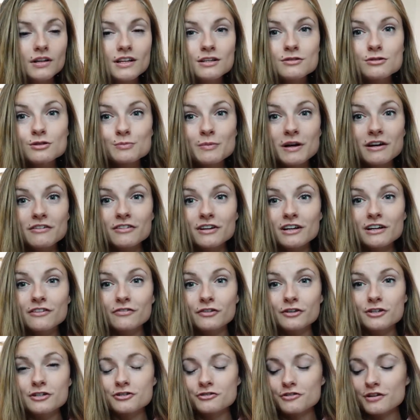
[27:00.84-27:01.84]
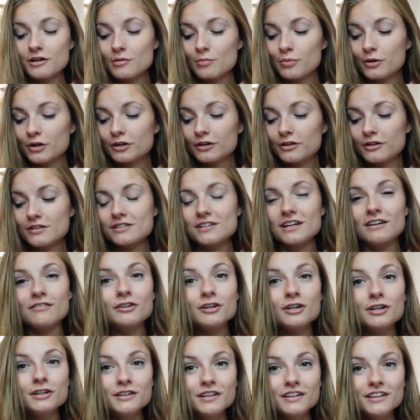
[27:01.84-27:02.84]
this was my very first string of pearls, and I've
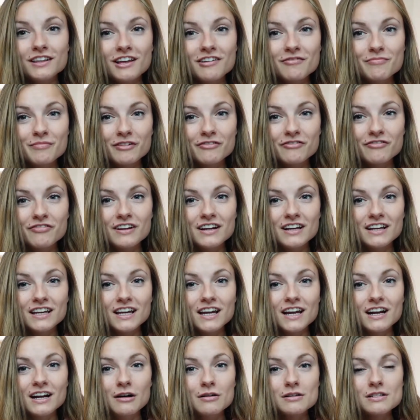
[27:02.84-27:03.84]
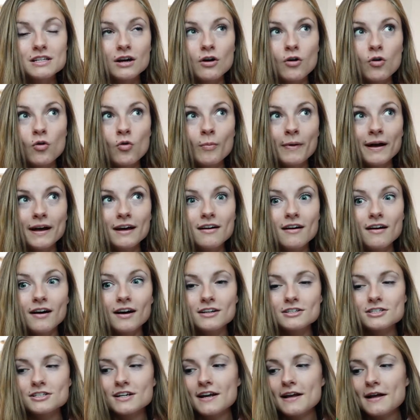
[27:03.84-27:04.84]
heard that they've been finicky, and I was like, oh my
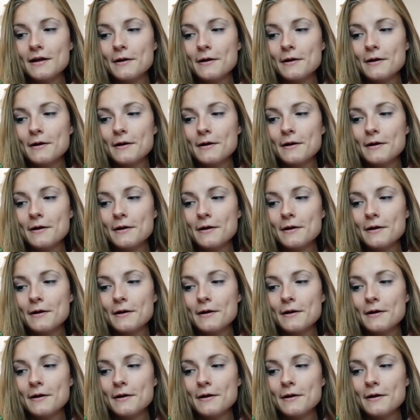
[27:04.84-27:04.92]
gosh.